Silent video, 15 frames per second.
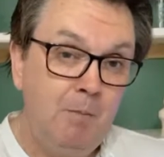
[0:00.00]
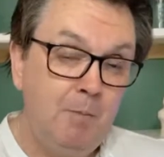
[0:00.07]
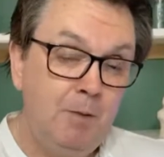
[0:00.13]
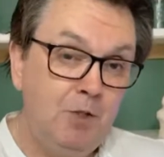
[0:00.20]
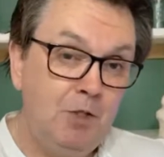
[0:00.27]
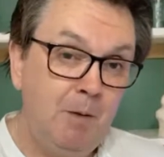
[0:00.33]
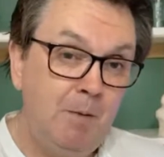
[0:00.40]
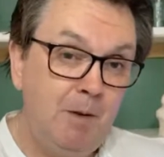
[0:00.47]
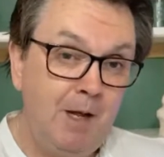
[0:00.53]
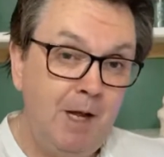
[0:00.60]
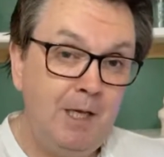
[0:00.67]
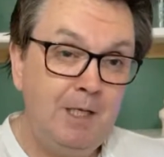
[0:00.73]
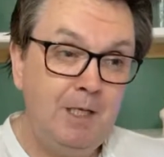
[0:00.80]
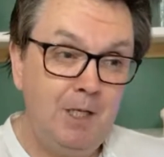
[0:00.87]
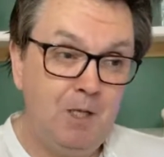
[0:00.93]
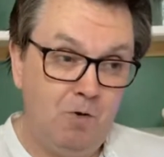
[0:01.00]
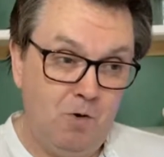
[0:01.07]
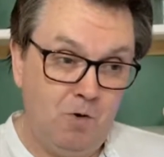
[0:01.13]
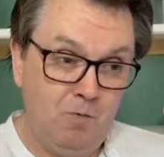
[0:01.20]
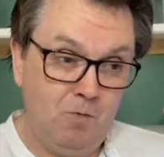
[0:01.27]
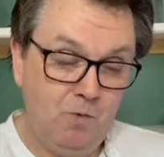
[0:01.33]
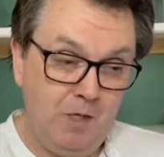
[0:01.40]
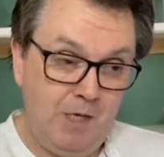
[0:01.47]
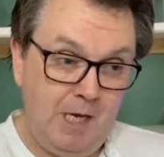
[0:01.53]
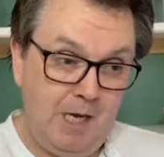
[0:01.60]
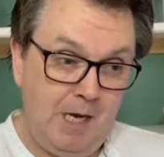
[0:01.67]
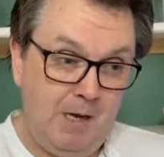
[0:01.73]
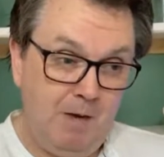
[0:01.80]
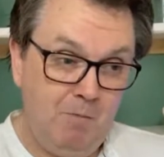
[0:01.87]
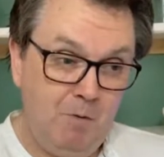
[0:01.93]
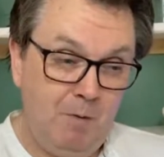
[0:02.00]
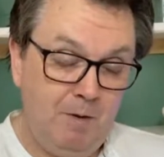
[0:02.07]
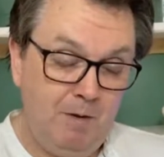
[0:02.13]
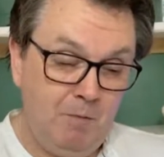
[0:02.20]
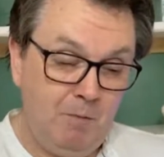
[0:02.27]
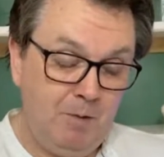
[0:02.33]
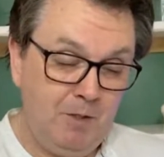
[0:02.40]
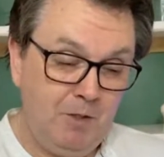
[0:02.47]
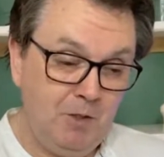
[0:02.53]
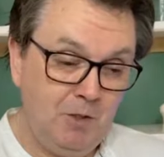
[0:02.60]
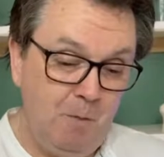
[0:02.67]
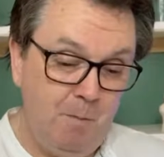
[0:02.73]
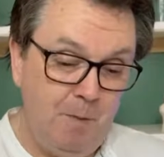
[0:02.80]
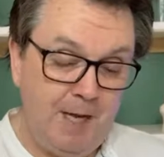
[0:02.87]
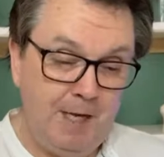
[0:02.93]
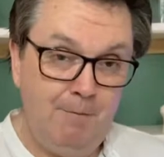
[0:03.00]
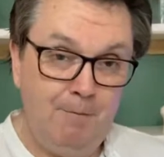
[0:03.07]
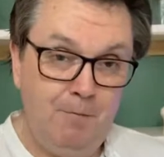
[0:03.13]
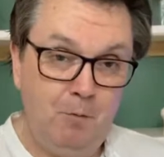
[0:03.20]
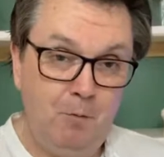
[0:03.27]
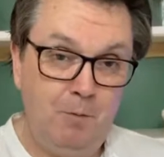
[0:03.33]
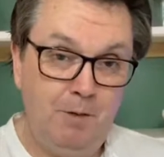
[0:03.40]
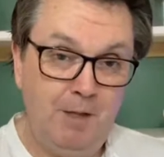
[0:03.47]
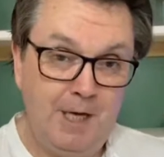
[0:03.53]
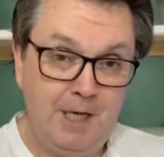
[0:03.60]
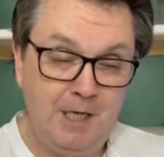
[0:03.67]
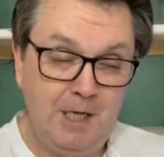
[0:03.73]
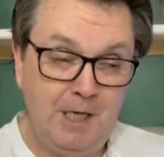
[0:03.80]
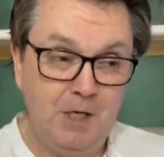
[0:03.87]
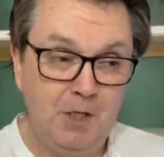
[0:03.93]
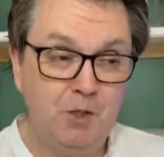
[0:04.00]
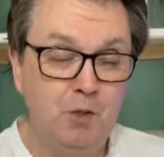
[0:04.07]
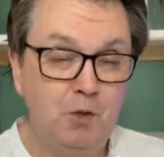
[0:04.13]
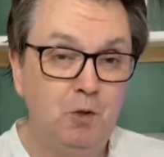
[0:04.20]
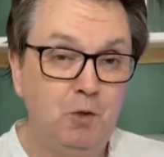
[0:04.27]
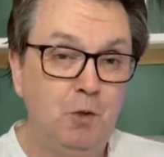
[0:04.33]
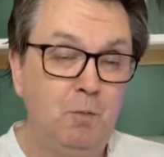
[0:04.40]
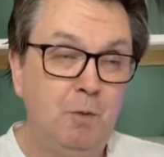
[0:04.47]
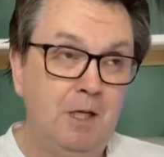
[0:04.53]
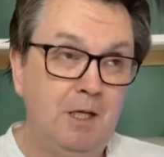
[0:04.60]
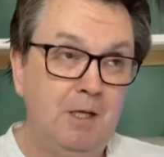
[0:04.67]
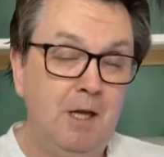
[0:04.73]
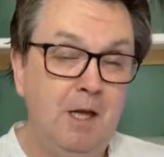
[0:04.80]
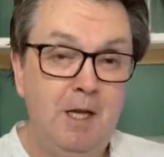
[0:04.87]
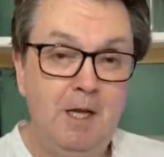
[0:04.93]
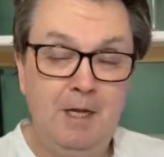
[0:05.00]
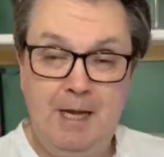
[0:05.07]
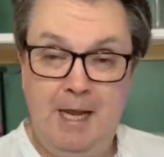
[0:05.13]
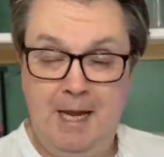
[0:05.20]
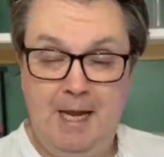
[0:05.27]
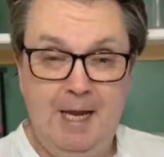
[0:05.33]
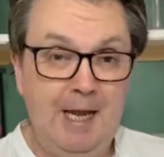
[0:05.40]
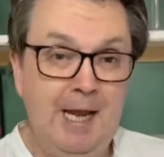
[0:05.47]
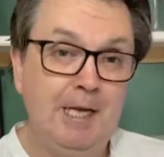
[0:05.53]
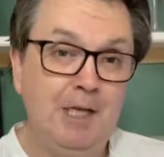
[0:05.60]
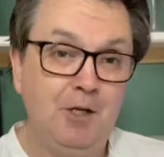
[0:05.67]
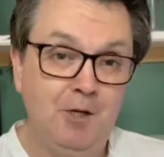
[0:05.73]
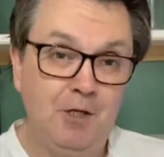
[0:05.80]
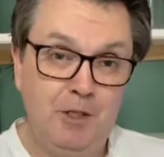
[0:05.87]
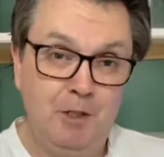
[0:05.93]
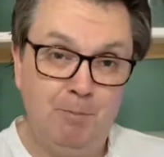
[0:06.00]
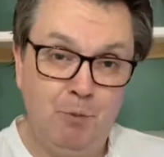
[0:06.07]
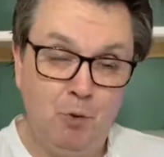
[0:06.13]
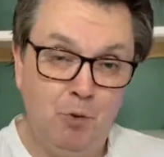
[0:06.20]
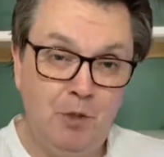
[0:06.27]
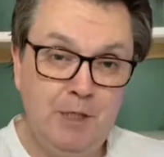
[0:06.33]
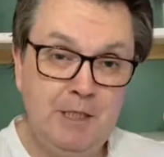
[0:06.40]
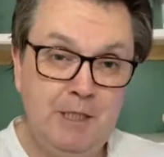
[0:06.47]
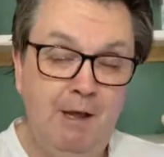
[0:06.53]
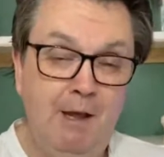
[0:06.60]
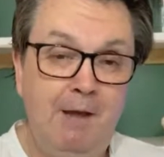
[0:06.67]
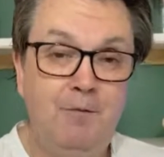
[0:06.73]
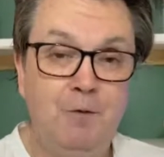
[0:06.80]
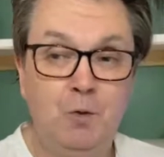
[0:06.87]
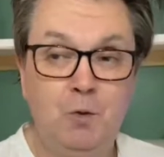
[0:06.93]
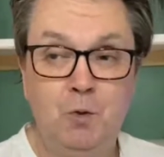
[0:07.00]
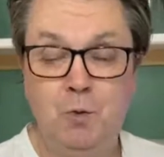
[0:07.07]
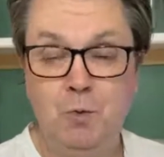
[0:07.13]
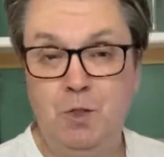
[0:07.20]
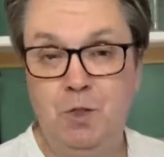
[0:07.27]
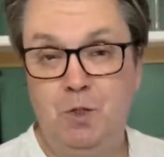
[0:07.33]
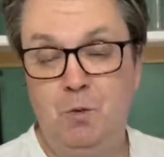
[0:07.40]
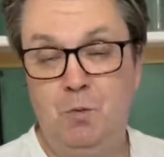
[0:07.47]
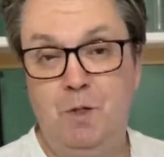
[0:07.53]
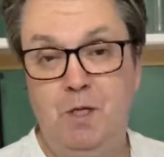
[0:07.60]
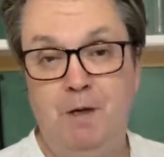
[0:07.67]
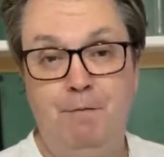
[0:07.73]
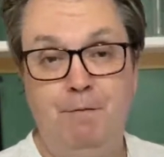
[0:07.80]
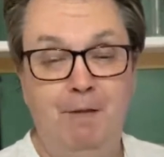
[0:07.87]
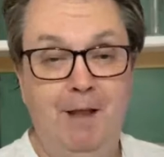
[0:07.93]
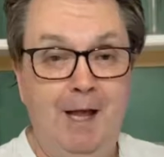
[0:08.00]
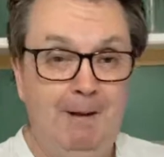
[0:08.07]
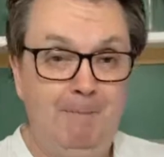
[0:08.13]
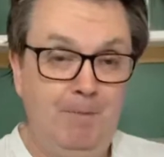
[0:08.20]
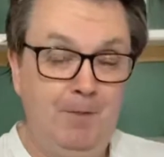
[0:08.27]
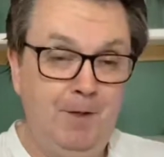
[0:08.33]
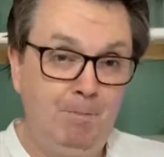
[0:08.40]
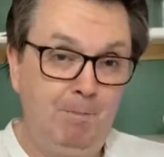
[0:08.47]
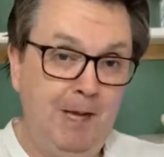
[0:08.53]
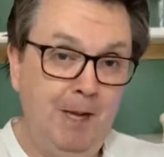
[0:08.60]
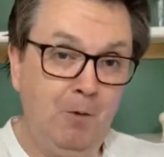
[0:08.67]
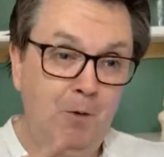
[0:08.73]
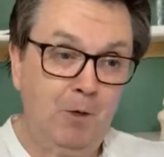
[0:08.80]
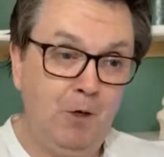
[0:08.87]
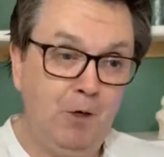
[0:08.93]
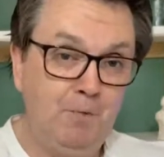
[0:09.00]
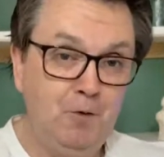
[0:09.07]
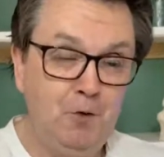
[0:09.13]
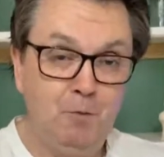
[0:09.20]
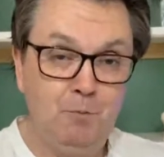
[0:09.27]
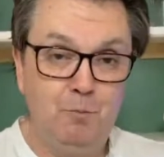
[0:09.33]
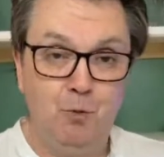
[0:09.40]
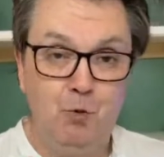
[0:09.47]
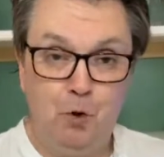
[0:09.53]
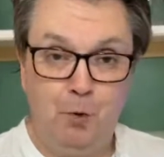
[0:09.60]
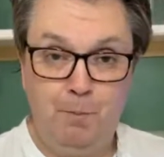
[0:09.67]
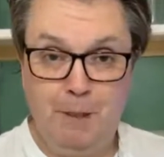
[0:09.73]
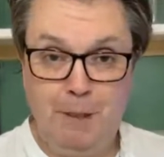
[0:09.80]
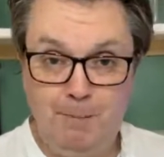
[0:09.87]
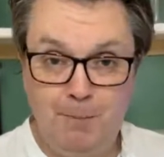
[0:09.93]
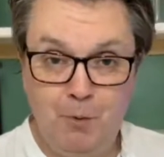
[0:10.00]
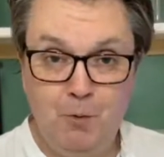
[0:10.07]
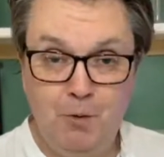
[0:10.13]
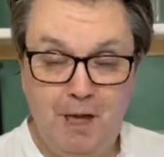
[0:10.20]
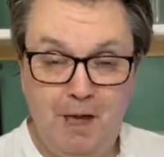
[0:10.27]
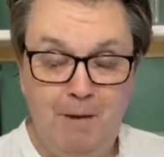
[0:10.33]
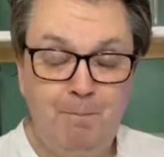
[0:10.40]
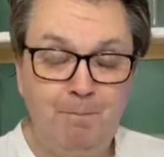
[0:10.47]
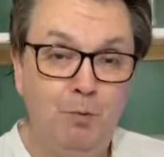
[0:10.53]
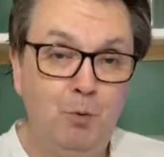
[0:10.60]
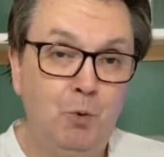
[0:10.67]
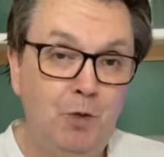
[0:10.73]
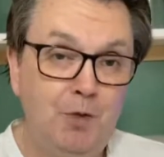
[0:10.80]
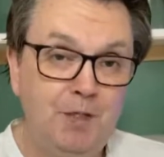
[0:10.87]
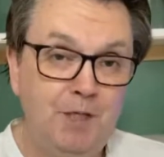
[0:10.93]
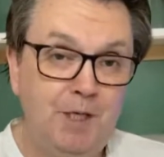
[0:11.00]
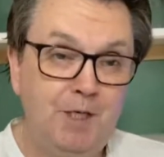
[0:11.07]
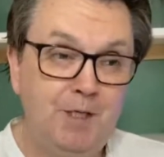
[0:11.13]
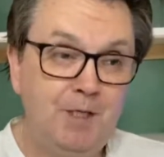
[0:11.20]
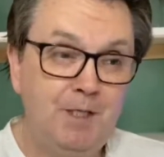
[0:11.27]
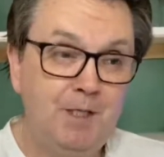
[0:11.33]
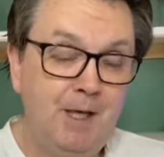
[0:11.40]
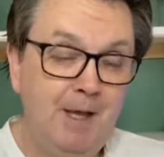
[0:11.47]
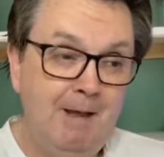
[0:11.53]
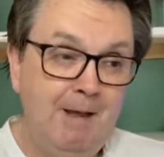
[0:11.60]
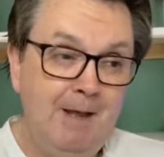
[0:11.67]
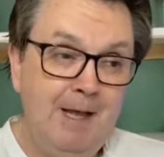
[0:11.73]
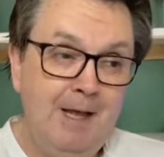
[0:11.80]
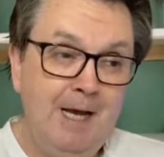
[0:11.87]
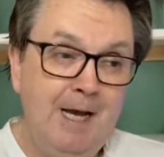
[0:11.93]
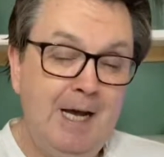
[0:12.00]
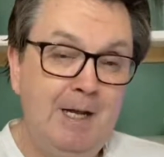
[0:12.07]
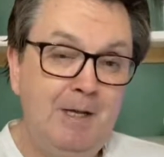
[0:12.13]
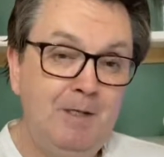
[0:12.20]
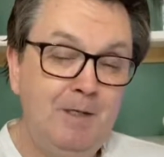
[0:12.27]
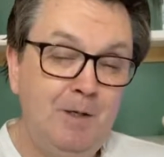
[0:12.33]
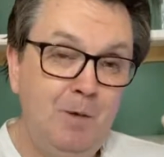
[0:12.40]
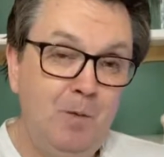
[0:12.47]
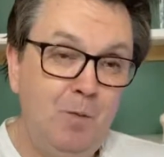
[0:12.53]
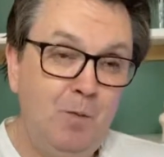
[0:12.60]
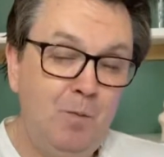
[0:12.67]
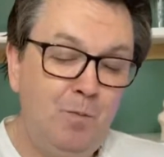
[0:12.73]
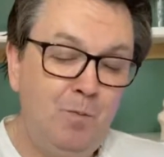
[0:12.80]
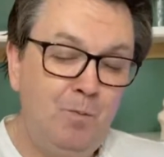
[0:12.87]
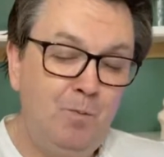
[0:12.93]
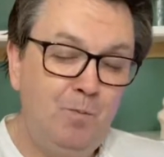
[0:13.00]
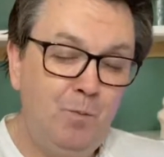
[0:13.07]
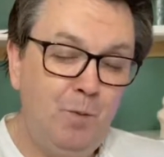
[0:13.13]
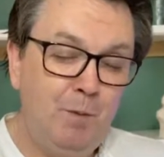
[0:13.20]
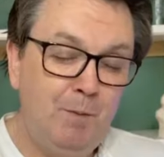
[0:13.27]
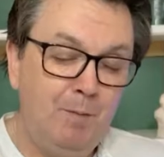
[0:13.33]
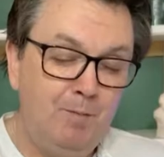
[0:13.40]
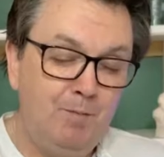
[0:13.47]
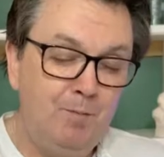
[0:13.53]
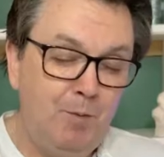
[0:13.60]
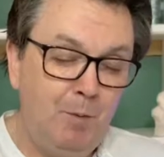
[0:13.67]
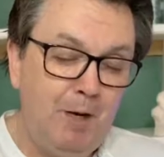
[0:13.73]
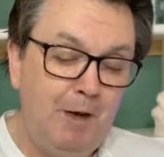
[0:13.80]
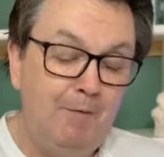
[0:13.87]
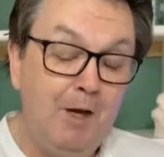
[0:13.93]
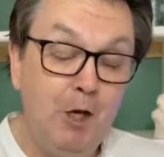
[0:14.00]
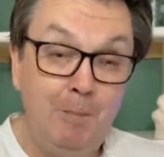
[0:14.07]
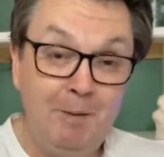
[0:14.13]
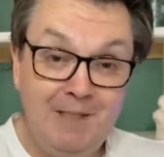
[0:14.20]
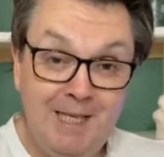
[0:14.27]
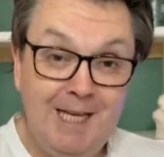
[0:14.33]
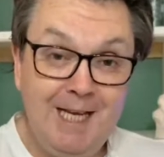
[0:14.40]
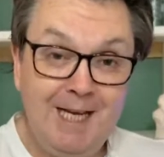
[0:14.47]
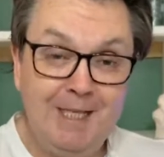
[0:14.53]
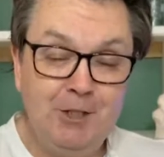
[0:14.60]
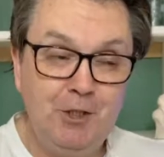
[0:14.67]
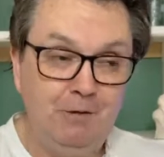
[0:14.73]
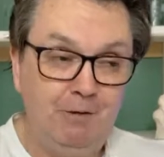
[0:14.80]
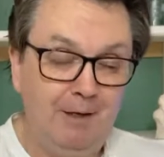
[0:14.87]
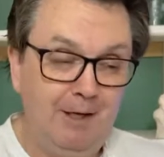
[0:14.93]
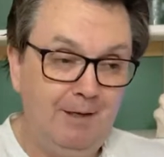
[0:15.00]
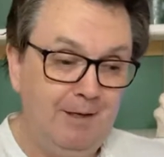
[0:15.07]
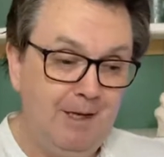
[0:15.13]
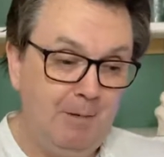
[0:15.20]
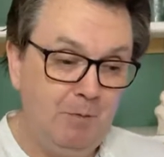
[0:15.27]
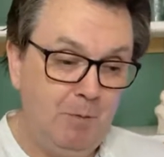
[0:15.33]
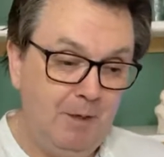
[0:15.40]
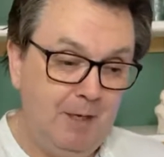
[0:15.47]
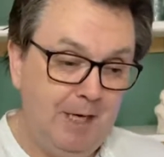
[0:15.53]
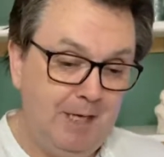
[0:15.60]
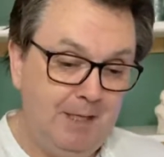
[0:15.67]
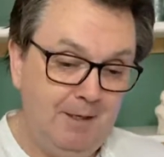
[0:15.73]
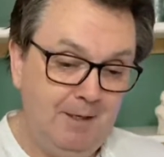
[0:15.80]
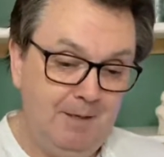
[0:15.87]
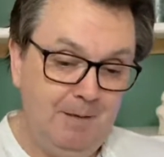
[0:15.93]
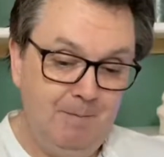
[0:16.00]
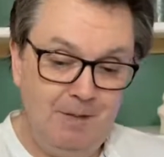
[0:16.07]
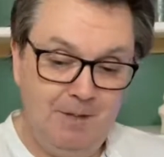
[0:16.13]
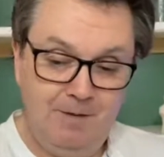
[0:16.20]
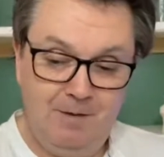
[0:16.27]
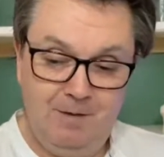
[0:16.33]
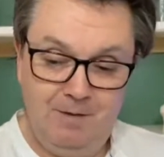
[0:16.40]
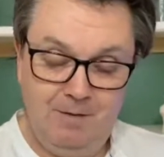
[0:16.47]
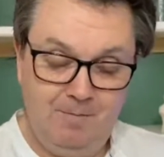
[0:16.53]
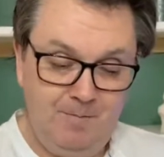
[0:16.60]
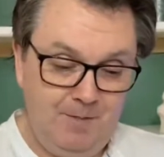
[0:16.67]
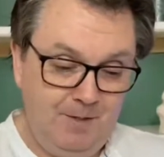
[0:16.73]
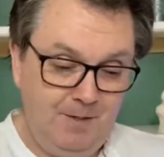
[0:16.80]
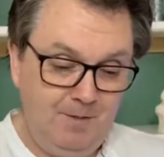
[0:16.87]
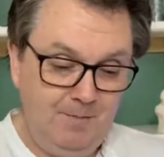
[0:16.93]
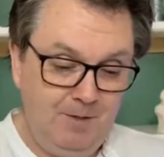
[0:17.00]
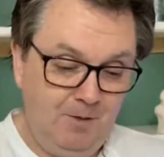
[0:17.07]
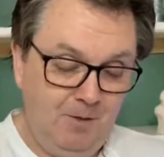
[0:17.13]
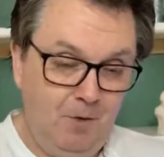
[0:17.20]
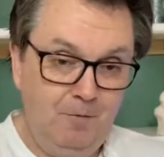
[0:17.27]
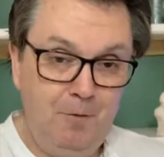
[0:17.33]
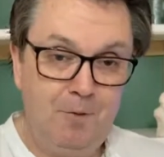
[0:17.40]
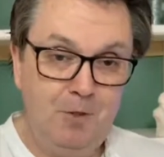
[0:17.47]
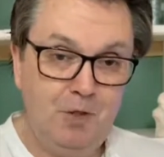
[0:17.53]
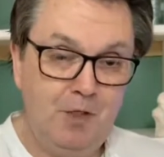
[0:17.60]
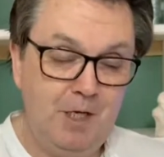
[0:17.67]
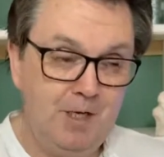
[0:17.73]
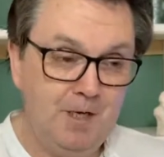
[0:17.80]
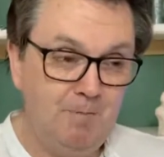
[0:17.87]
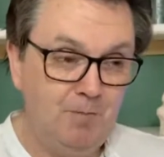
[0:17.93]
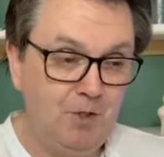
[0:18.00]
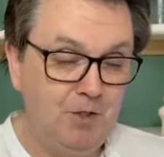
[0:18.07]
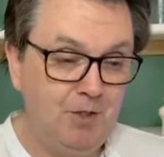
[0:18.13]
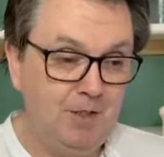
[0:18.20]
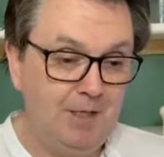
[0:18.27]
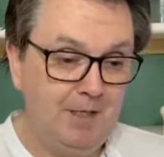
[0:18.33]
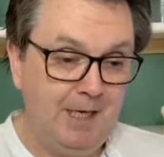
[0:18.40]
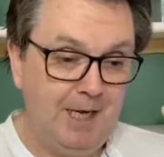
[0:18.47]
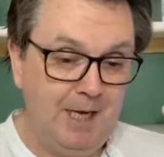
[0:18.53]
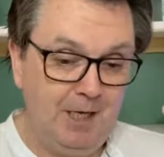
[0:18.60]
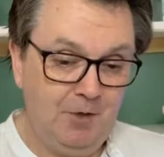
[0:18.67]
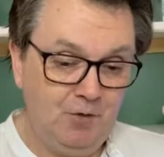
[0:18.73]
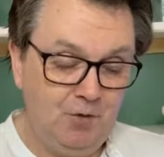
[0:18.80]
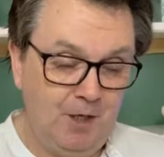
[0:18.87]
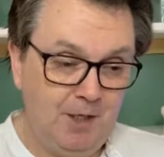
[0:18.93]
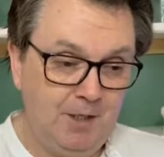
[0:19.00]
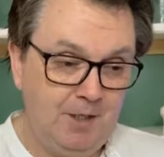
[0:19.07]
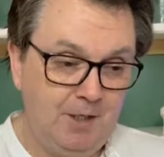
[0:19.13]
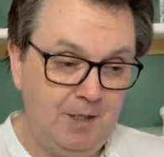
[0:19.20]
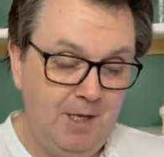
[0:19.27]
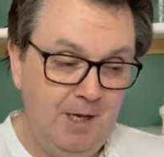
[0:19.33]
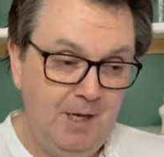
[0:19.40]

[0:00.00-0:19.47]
But Jim and I thought, okay, we were just going back and forth with ideas. You know, do we increase the bonus levels? Do we flatten the bell curve so more people get bonuses? And we were having a cup of tea actually, and we were at the coffee machine and just getting our drinks.